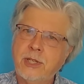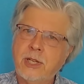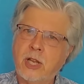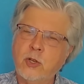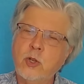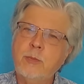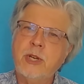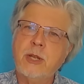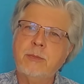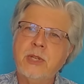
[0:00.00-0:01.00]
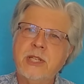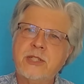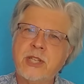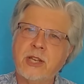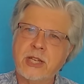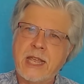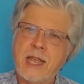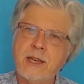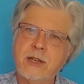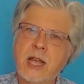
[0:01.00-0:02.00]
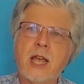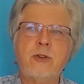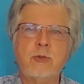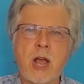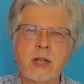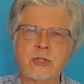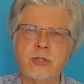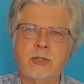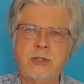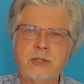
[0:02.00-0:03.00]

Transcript: aluminum silicate hydroxyl.